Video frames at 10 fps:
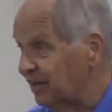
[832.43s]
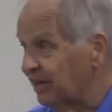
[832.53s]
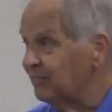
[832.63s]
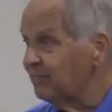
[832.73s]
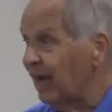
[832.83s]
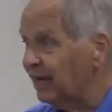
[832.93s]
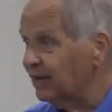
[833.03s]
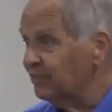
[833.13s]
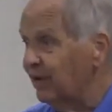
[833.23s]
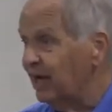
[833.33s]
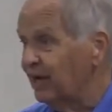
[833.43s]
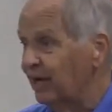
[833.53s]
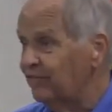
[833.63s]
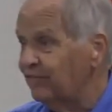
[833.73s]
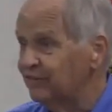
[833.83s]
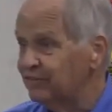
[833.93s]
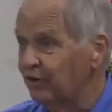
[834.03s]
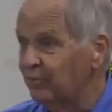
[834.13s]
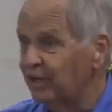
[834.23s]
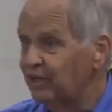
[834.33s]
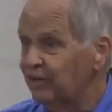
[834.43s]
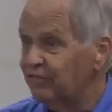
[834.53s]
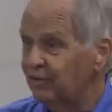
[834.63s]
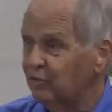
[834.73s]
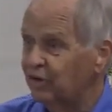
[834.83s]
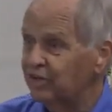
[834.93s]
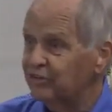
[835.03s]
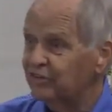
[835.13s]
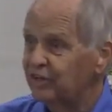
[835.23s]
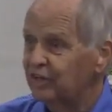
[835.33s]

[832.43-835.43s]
and impacted my life in so many different ways.